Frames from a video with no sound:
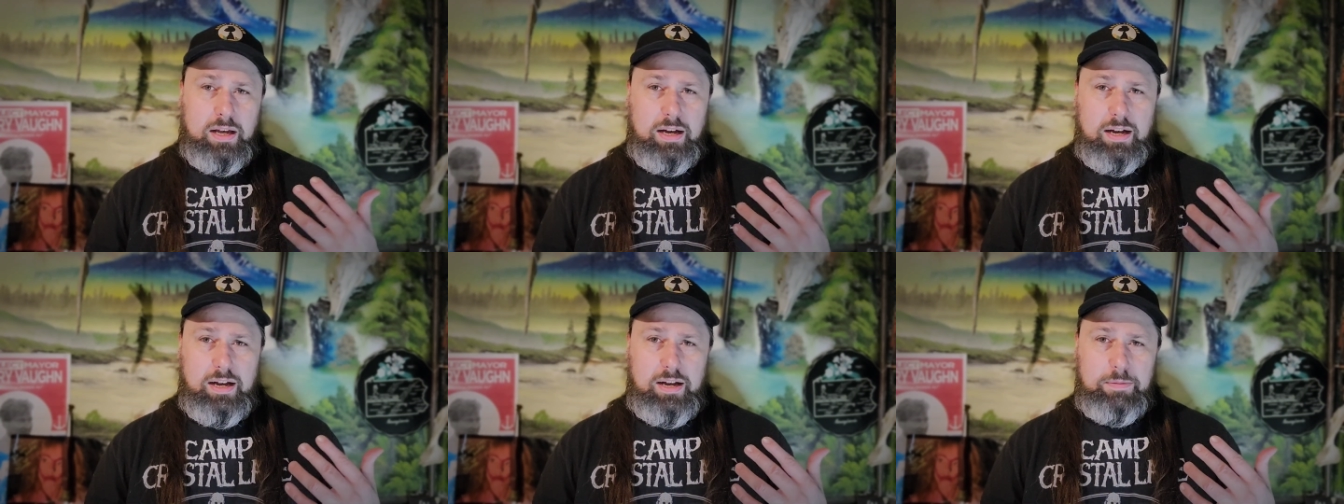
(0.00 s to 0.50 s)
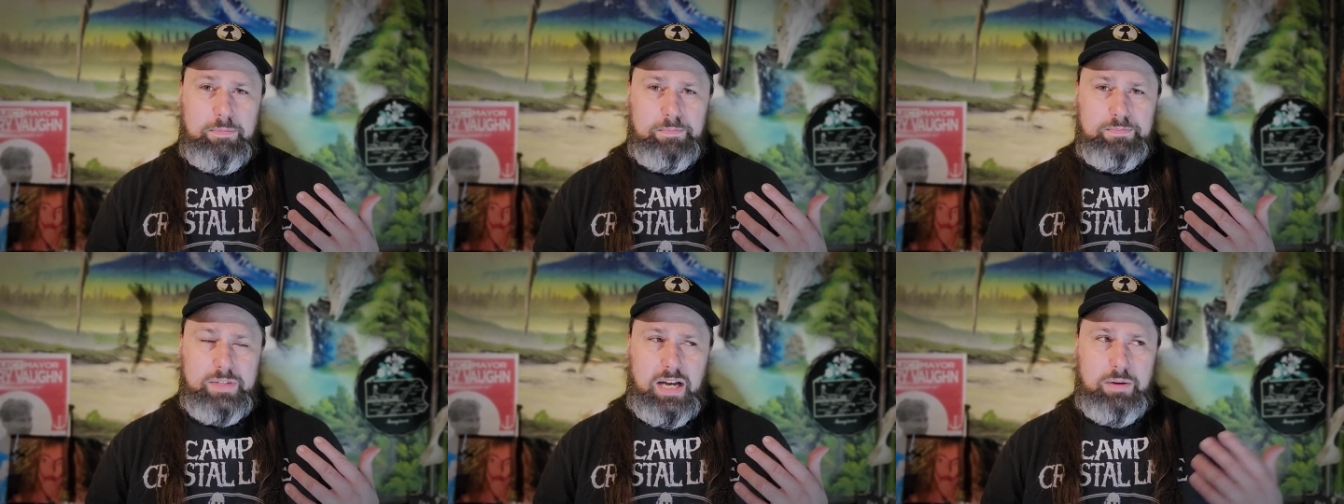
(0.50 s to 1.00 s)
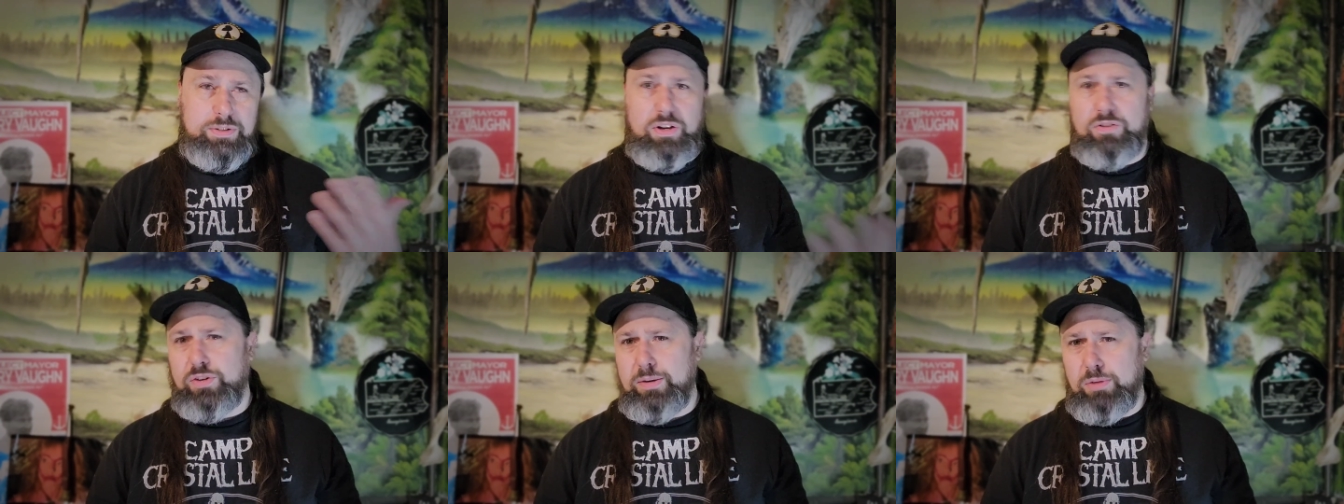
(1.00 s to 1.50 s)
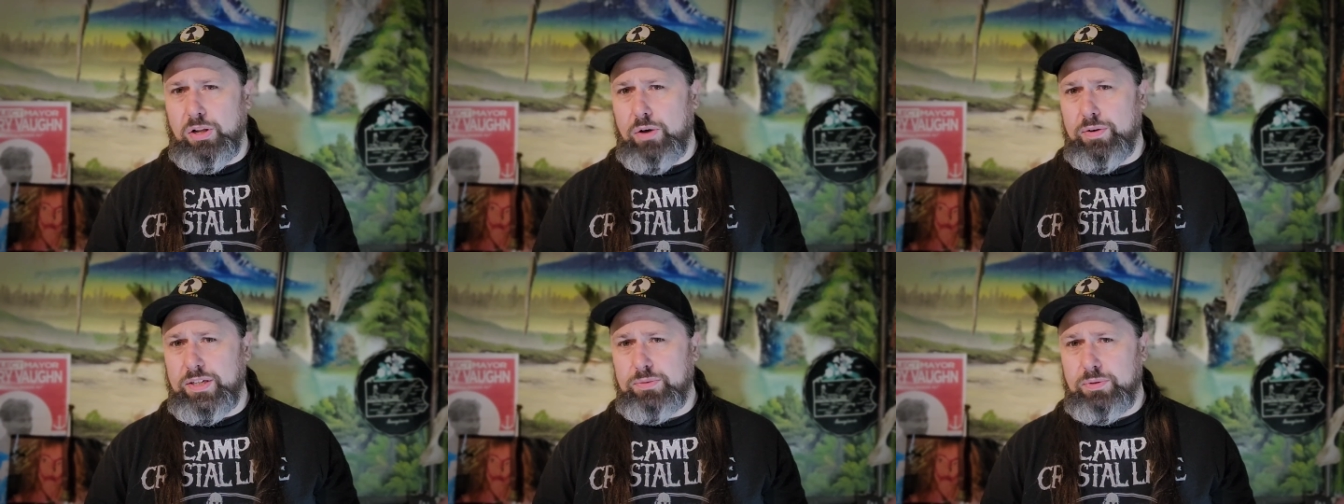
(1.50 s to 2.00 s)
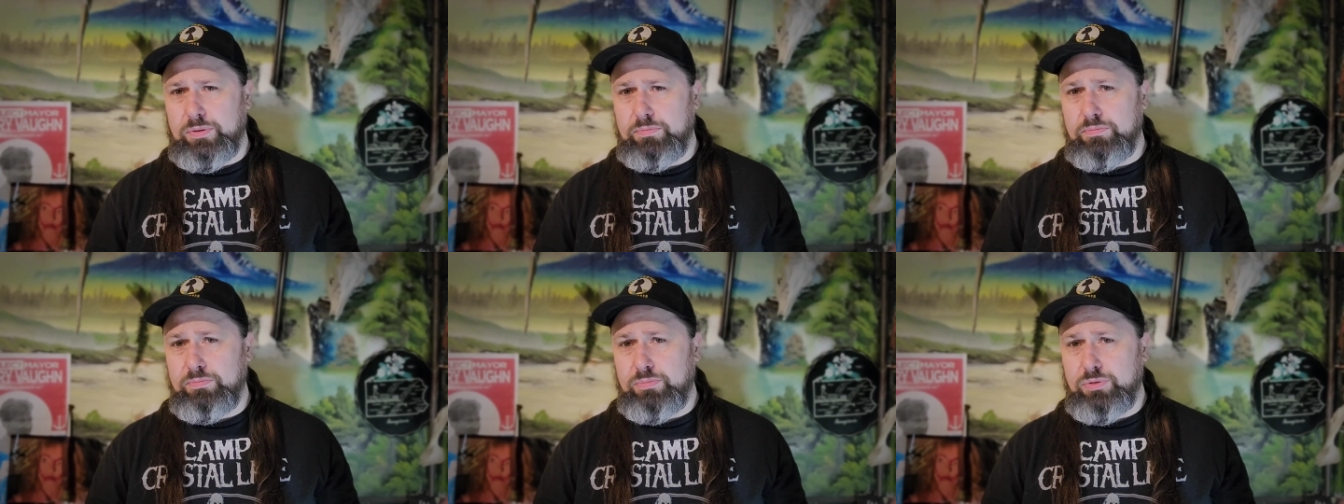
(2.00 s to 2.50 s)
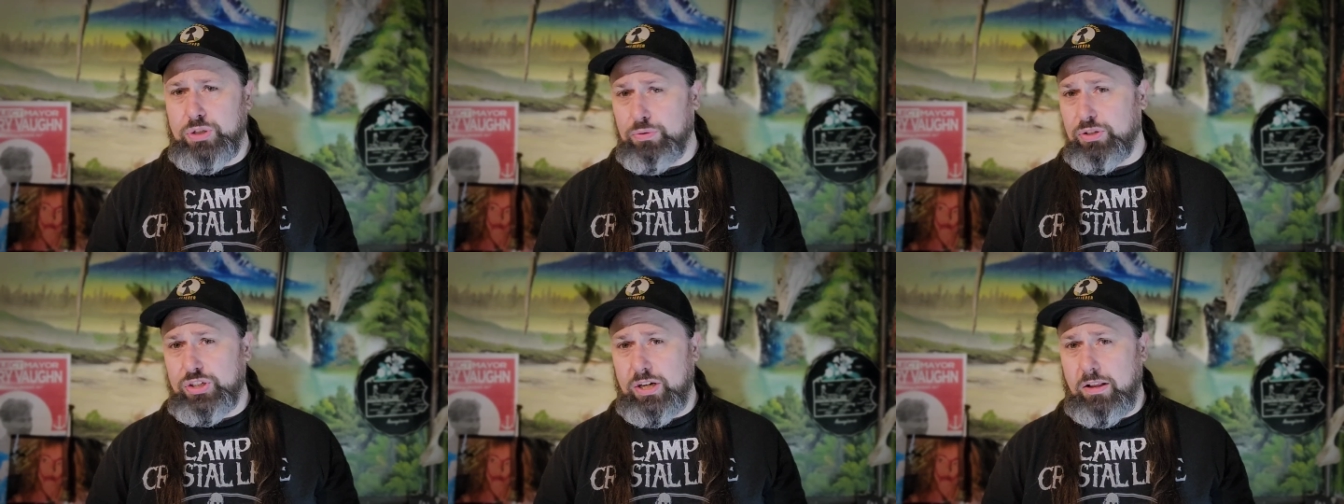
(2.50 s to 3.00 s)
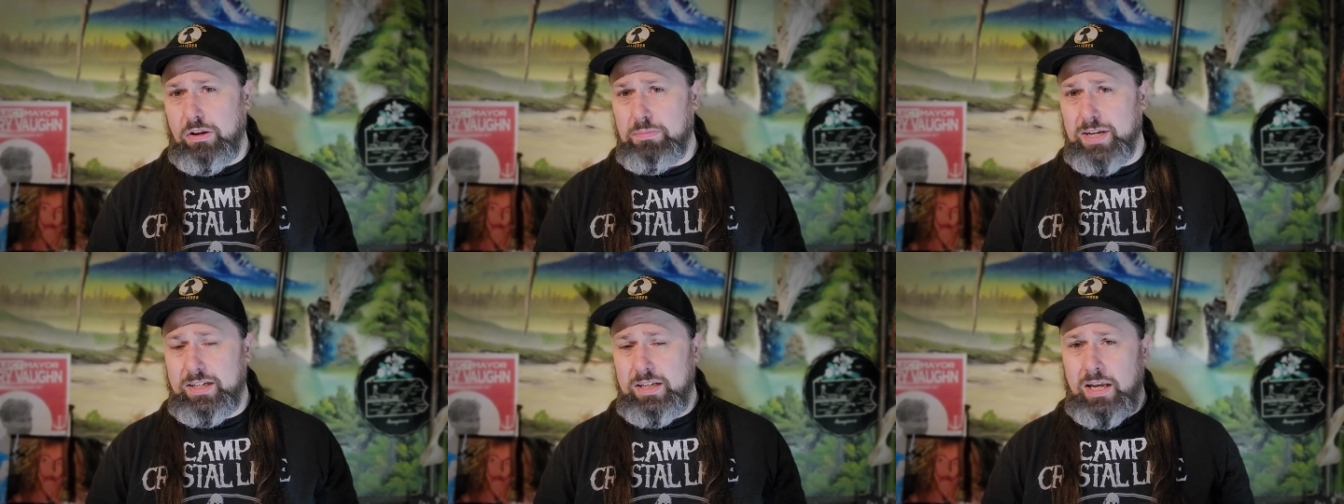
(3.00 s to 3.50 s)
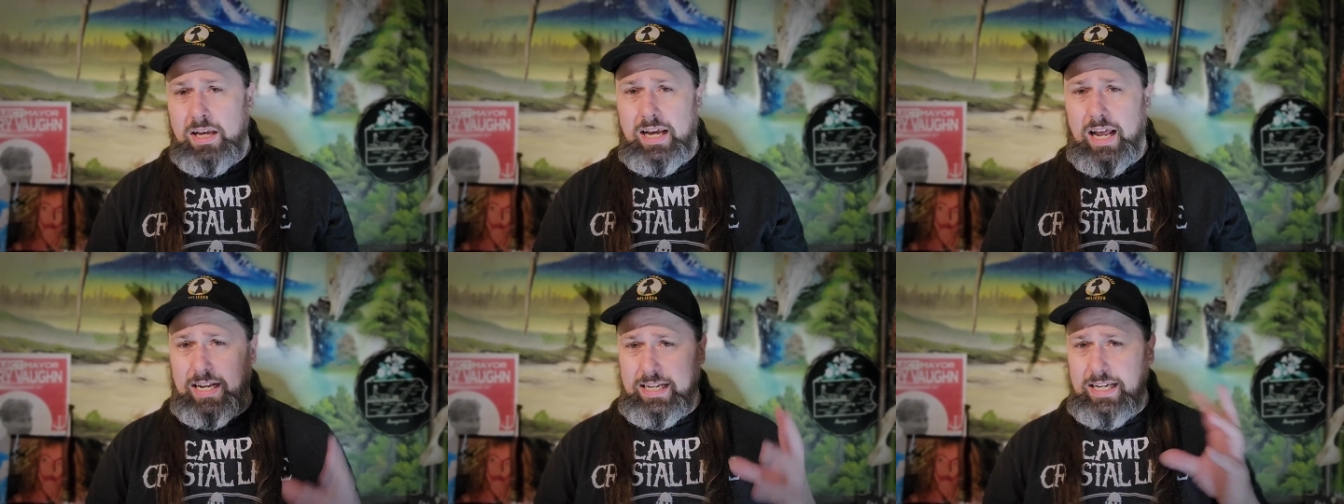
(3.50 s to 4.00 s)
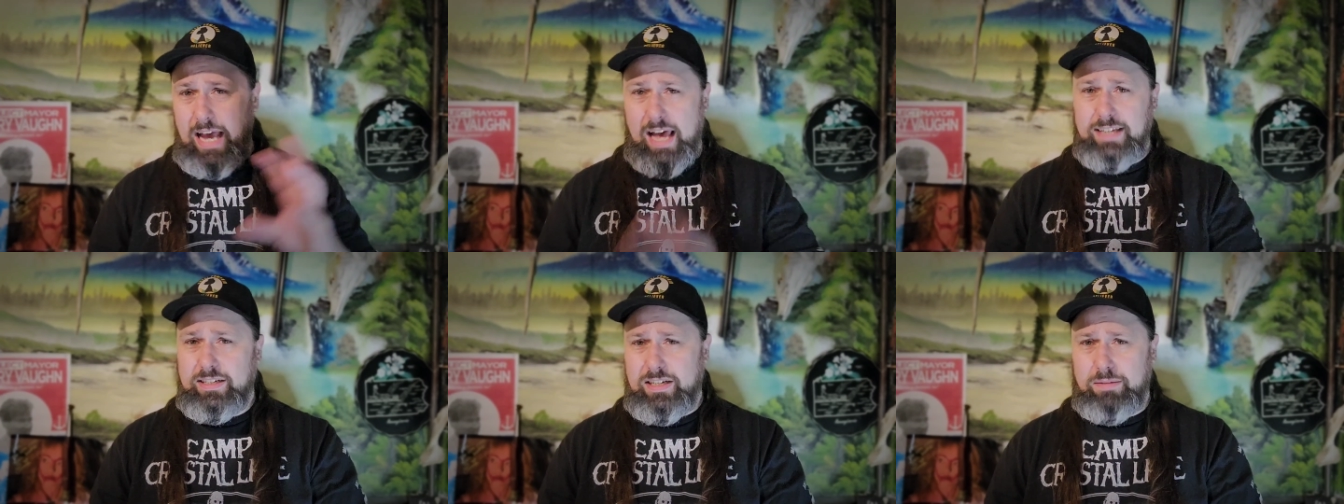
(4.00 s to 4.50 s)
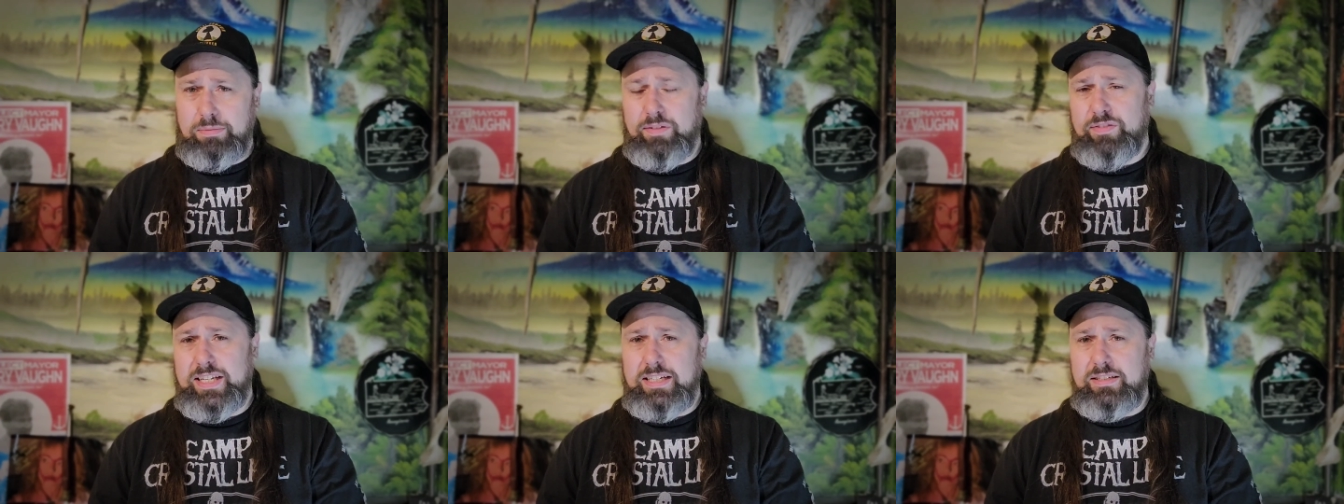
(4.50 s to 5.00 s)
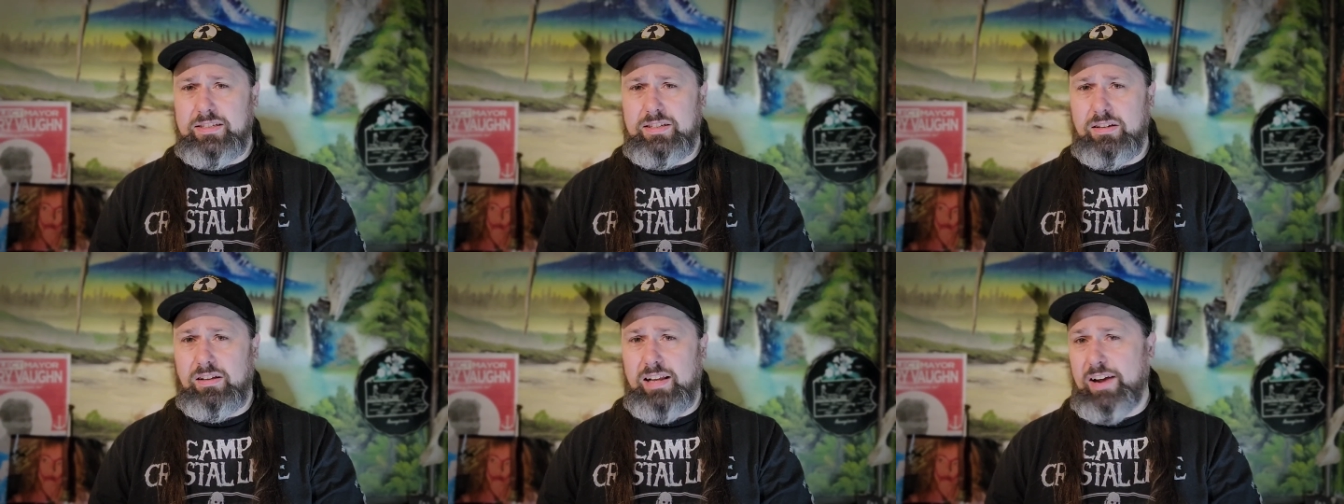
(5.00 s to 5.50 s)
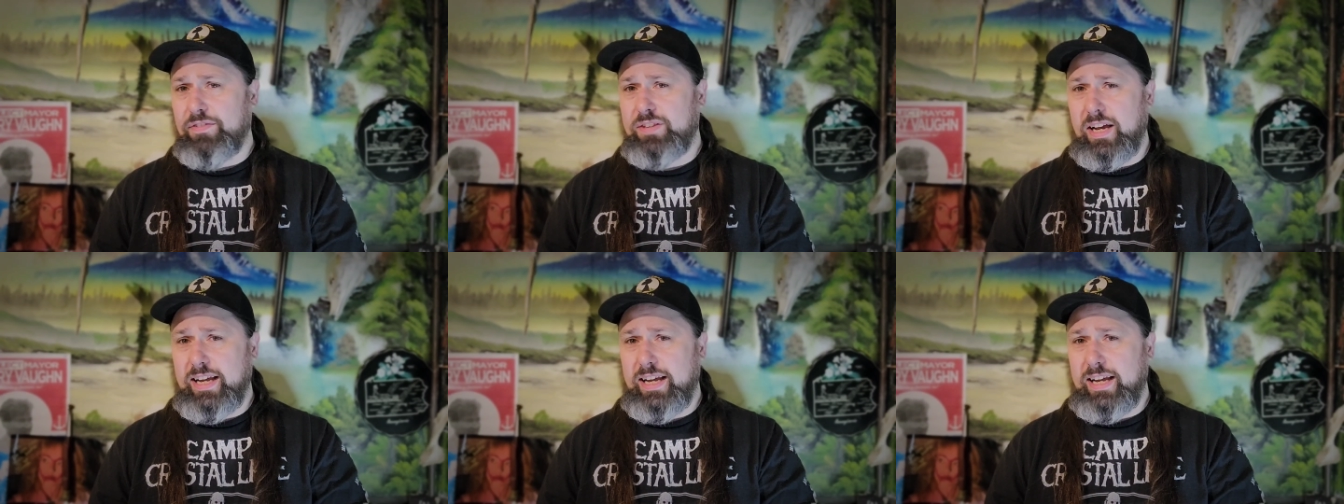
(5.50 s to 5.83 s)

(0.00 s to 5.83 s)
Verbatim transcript: Um, I was over at Maloney's. We're shooting the shit a little bit, and he has a couple of these still left.